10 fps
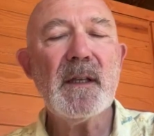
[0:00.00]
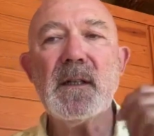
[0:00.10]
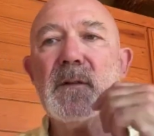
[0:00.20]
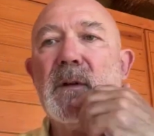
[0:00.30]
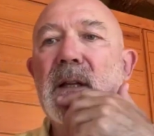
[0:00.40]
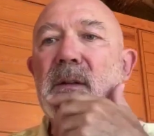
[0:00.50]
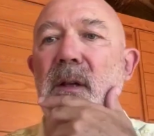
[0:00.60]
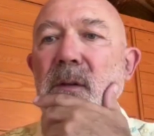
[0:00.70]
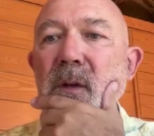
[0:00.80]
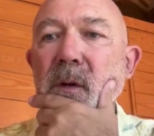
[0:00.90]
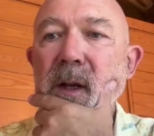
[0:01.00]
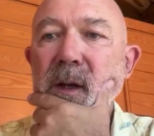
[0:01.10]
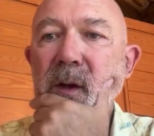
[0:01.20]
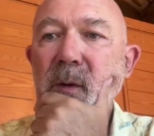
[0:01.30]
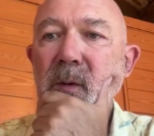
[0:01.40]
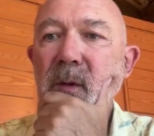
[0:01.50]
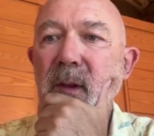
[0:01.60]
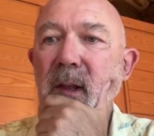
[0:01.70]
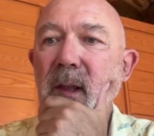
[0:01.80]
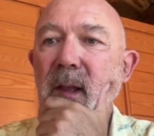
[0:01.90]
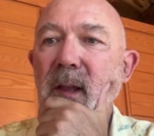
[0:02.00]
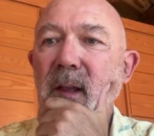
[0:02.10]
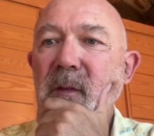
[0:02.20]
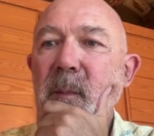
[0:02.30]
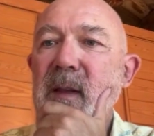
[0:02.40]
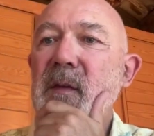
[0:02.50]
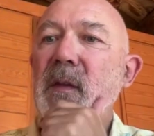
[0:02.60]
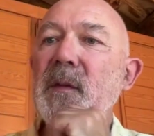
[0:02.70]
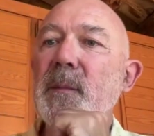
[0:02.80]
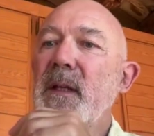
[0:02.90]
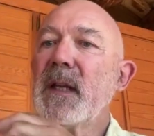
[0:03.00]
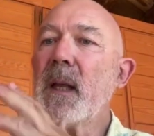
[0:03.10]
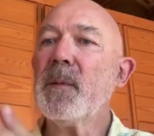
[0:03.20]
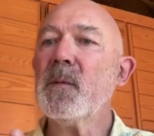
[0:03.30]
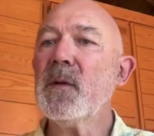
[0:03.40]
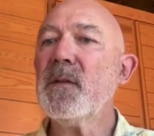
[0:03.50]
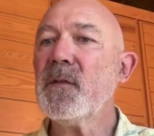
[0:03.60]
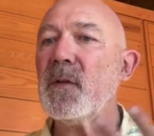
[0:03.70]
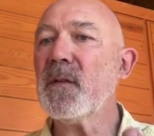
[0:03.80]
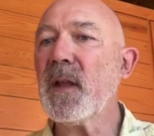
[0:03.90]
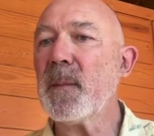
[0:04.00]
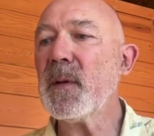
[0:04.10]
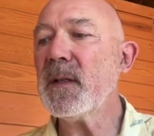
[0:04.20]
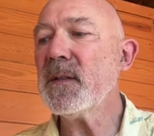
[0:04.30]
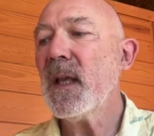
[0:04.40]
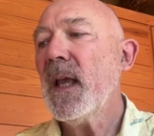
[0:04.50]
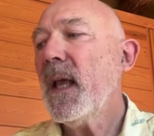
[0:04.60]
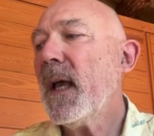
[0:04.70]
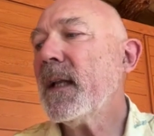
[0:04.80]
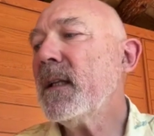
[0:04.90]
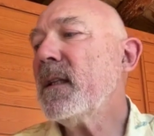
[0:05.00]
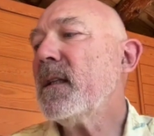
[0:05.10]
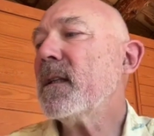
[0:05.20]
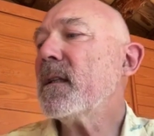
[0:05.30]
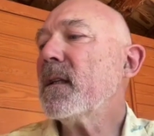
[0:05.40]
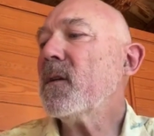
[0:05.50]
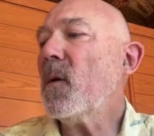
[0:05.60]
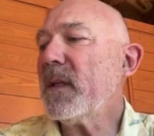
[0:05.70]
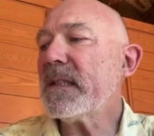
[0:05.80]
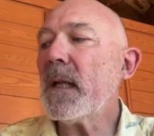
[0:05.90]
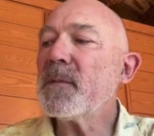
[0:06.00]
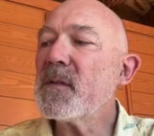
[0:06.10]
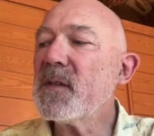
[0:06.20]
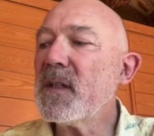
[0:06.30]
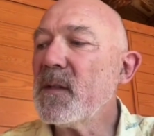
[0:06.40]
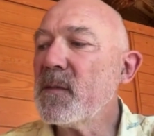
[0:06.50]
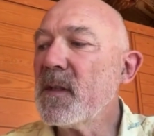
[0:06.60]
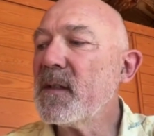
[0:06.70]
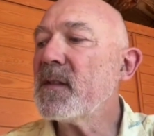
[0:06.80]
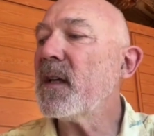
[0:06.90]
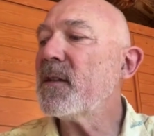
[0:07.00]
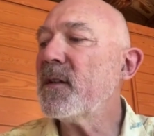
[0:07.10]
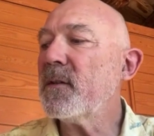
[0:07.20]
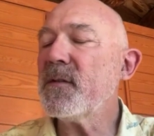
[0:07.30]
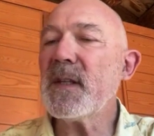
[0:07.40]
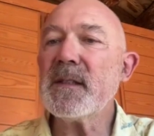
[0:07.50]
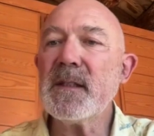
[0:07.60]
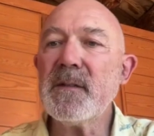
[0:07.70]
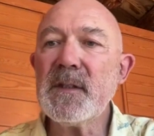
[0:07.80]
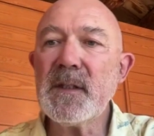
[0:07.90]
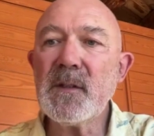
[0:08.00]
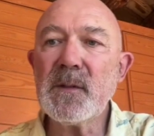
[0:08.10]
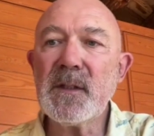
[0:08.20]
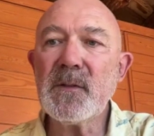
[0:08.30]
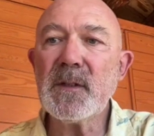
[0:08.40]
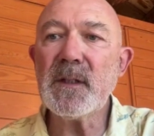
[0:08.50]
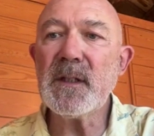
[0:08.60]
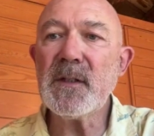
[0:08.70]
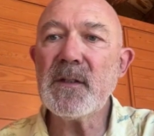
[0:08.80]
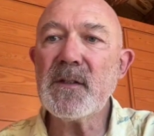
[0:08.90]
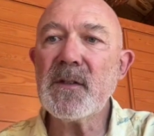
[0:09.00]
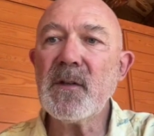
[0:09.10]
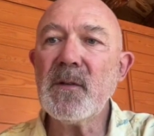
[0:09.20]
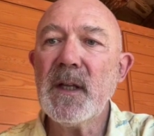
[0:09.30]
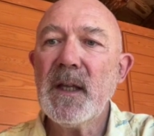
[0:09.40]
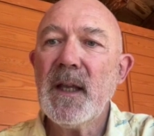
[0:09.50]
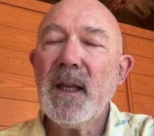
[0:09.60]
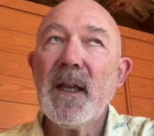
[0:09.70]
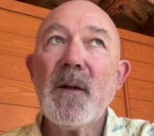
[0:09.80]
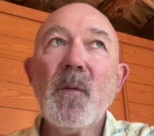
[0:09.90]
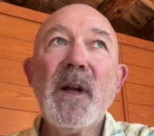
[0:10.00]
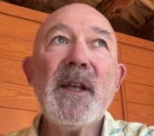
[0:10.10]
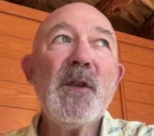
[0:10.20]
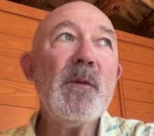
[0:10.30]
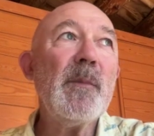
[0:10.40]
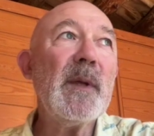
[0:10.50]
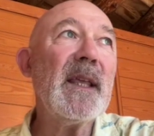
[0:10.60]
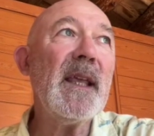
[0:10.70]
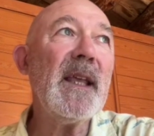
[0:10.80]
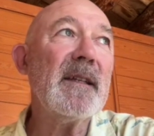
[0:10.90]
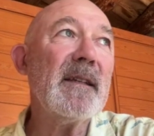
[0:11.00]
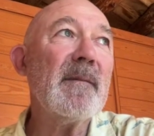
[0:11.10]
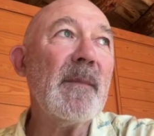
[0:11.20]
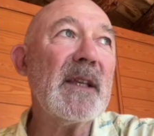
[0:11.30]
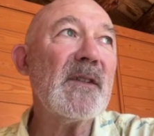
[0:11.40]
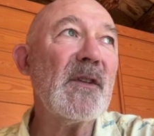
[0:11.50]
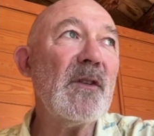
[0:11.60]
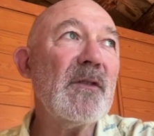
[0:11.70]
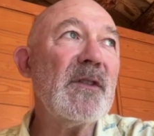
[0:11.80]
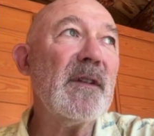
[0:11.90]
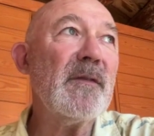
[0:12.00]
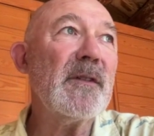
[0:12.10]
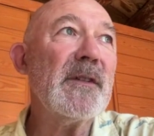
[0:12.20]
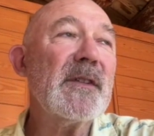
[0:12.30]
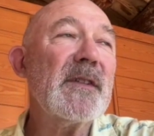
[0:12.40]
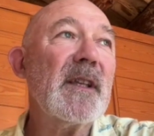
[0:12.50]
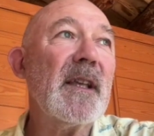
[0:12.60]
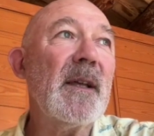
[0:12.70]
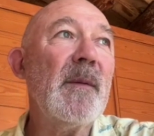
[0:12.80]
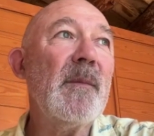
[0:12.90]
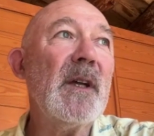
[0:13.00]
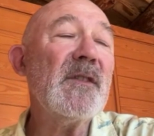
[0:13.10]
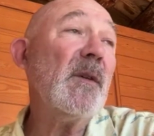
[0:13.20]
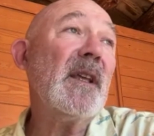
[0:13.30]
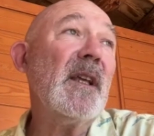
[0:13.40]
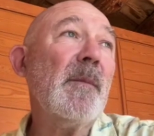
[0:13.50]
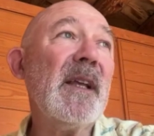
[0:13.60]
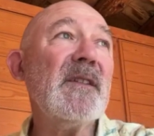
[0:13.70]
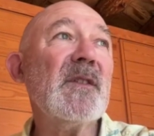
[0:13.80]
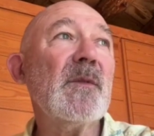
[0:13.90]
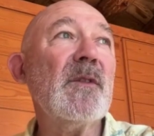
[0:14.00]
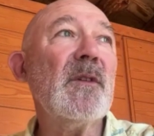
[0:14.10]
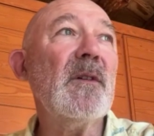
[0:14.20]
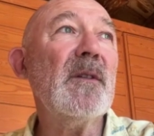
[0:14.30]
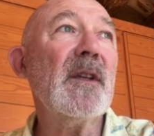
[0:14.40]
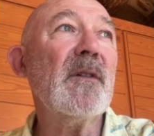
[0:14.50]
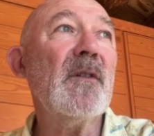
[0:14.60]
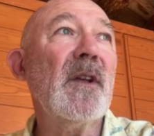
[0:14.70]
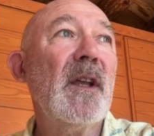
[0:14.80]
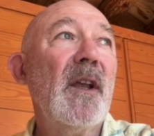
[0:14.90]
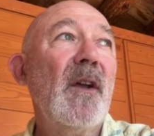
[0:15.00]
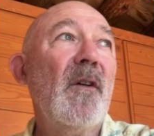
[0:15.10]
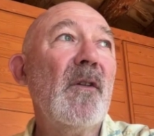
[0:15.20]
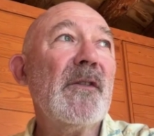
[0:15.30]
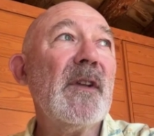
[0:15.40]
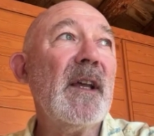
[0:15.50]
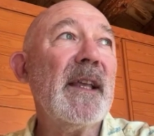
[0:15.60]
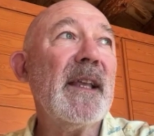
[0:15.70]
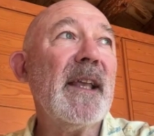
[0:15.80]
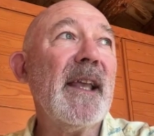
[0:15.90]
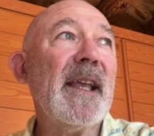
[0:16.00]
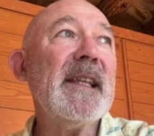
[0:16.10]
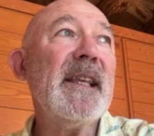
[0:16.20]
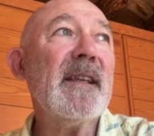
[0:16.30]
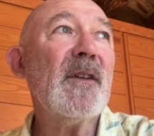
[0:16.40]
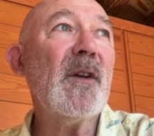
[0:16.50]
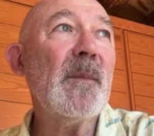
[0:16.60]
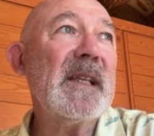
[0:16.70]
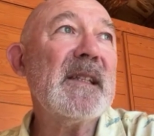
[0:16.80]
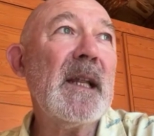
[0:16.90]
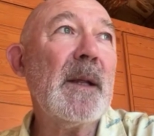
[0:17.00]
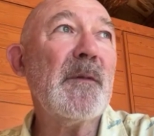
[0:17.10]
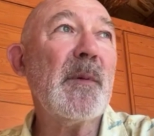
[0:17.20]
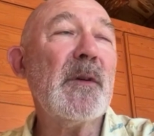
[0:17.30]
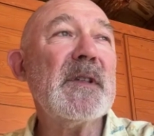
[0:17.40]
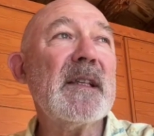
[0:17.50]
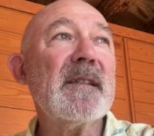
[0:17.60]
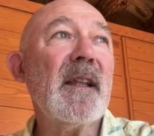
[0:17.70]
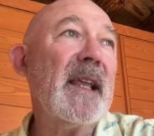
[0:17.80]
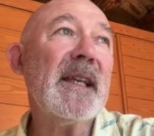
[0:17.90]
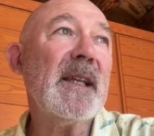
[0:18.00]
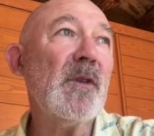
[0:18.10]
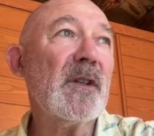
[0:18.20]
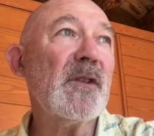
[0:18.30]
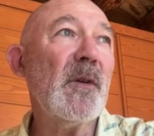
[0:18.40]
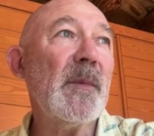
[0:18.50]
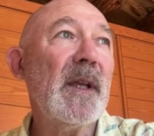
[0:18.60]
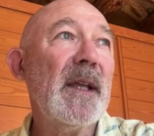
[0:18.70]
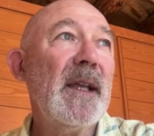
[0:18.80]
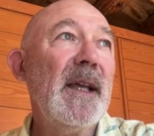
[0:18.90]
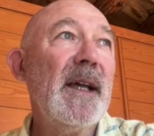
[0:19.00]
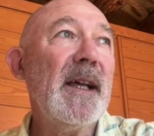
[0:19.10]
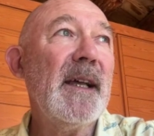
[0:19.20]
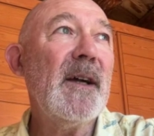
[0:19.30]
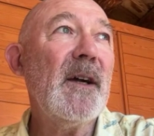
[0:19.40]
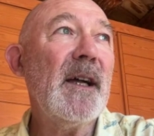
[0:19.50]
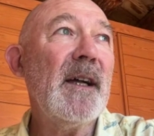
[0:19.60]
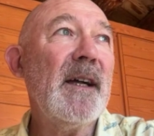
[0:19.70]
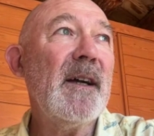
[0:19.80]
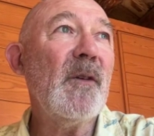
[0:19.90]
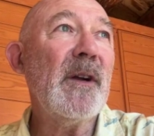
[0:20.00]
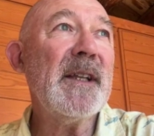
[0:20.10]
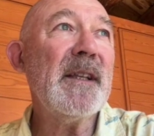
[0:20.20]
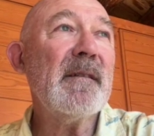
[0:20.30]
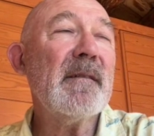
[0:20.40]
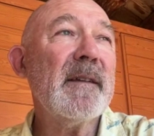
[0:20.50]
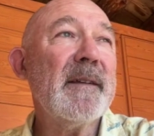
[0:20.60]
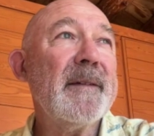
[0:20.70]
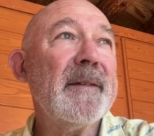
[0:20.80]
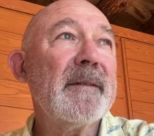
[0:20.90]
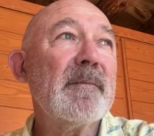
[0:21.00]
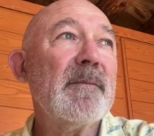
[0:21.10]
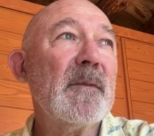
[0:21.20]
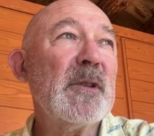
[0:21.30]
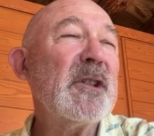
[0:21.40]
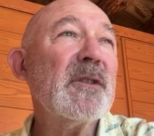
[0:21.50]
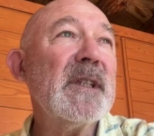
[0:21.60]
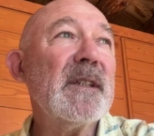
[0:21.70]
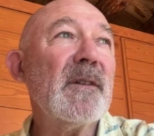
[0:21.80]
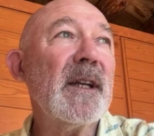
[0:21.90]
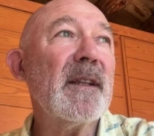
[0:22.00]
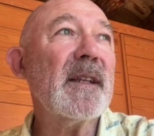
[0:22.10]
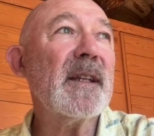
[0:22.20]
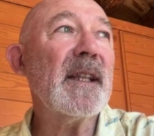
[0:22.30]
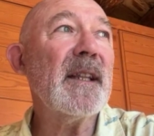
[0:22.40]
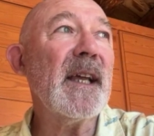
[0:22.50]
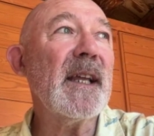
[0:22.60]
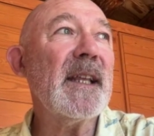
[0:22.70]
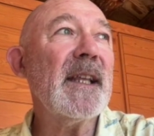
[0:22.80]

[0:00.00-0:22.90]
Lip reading: kind of around how you create and hold a space that something can happen with. So there's that piece. And in complex adaptive systems, there's this idea of sensitivity to initial conditions. So where you begin makes a huge difference. And so it kind of matters when you're holding or starting any complex adaptive process, like any workshop or any retreat or anything like that.